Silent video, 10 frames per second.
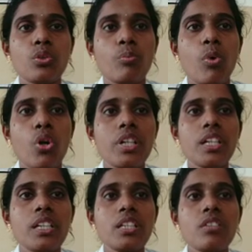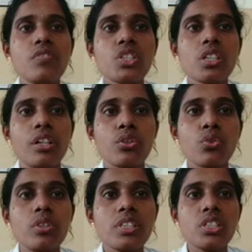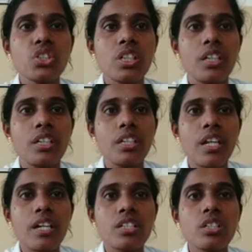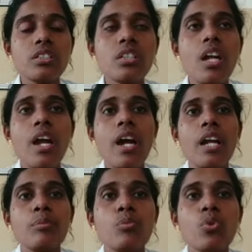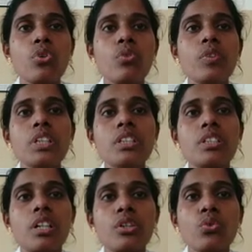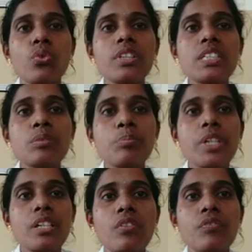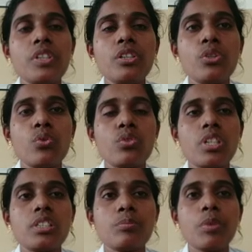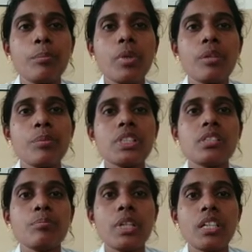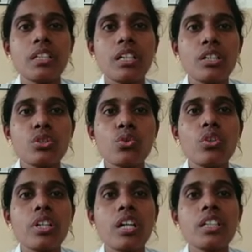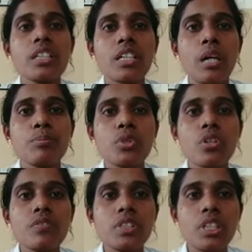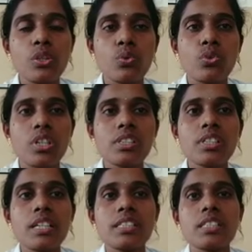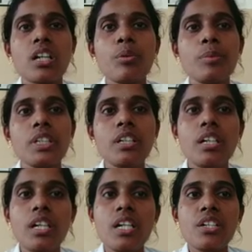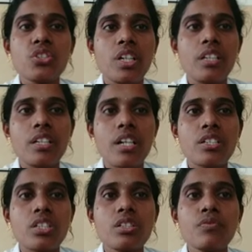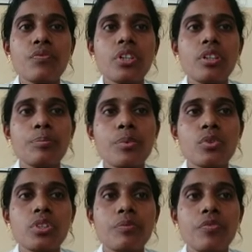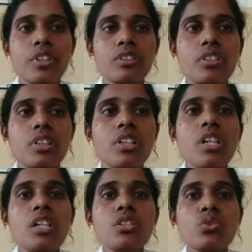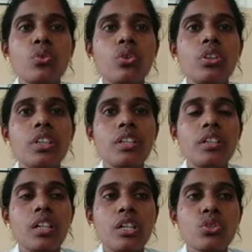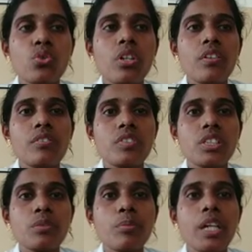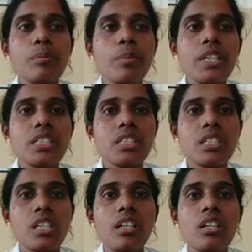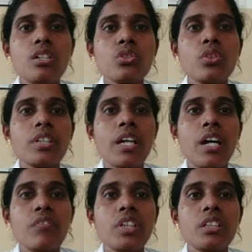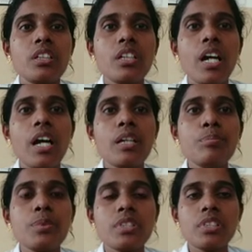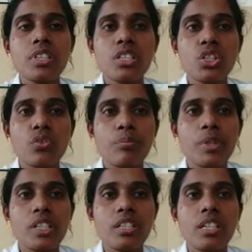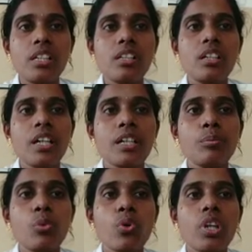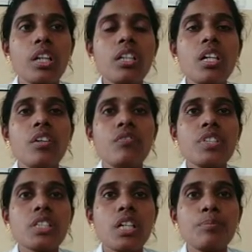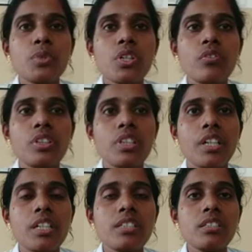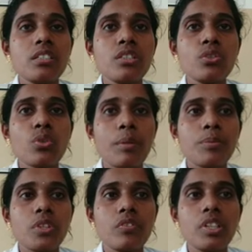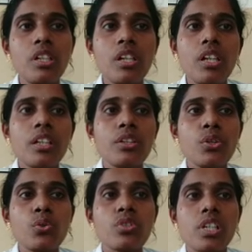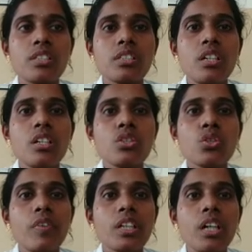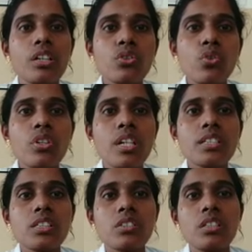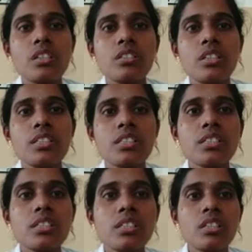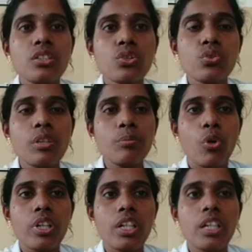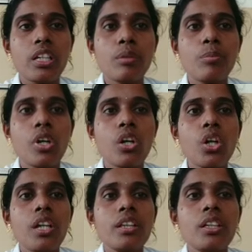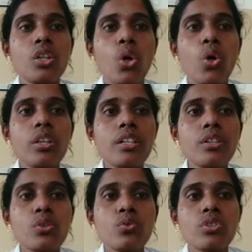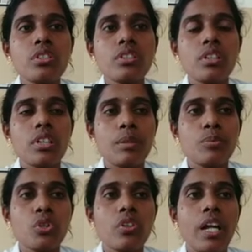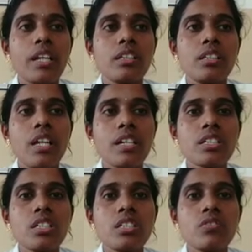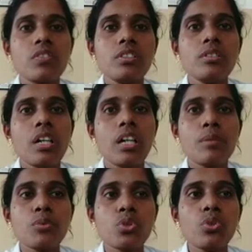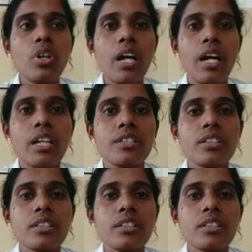moderator which control the chain reactions, and moreover it control the speed the neutrons bombardments. But in control rod it absorbs the neutrons and stop the chain reaction for proceed further. So a controller which is made by steel, so it having the high percentage of material like boron which absorb the tendency to absorb the neutrons. So when control rods is inserted into the moderator block, then all the neutrons are absorbed and reactions comes to halt.